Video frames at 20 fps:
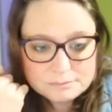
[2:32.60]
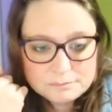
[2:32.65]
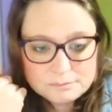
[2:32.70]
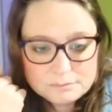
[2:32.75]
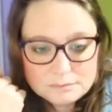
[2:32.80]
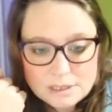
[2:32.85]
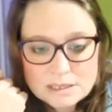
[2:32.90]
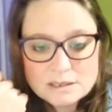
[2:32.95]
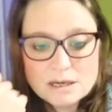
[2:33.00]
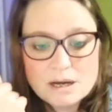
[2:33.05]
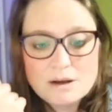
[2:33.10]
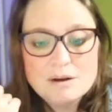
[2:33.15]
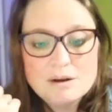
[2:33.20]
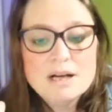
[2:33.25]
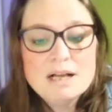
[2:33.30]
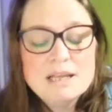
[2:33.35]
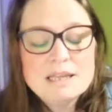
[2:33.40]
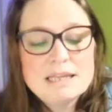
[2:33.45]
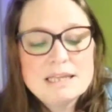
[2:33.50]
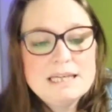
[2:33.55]
So
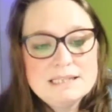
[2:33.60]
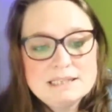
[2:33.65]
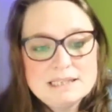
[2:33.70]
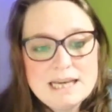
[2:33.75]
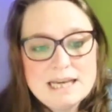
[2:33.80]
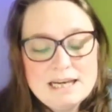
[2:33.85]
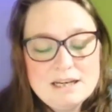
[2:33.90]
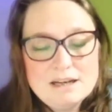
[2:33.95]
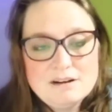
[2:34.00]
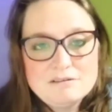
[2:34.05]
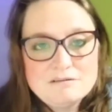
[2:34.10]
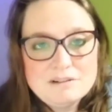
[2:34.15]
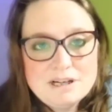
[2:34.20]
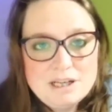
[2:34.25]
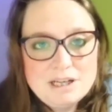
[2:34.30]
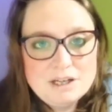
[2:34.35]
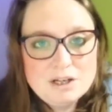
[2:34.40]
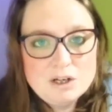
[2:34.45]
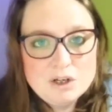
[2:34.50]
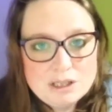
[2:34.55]
these, again, are
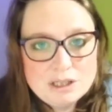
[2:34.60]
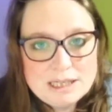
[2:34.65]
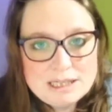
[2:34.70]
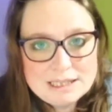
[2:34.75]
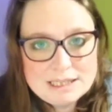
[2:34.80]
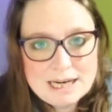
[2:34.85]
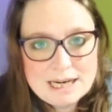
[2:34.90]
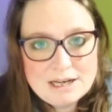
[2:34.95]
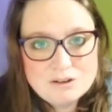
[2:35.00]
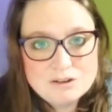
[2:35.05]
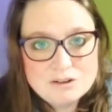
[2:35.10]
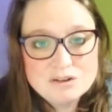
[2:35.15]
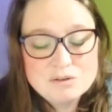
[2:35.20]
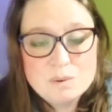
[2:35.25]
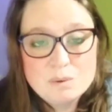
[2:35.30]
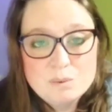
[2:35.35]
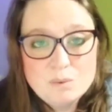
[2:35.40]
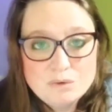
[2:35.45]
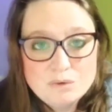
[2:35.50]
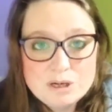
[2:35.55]
really good indicators of
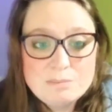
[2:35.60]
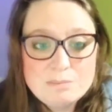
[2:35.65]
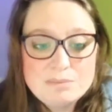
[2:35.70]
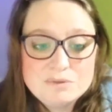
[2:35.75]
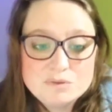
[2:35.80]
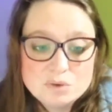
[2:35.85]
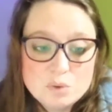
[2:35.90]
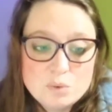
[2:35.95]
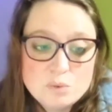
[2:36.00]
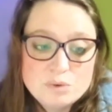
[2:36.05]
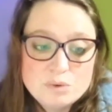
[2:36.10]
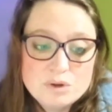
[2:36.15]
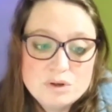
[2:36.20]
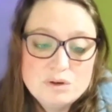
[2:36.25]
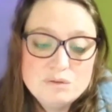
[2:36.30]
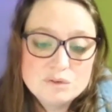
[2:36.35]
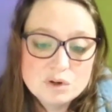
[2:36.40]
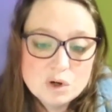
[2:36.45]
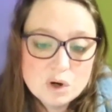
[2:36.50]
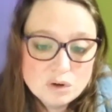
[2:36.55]
what, what type of soil that
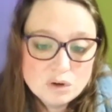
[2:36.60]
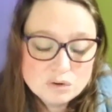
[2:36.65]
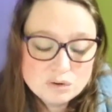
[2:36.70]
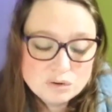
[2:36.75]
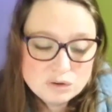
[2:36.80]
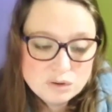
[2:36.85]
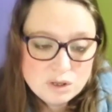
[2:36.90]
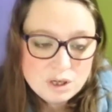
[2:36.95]
you've got.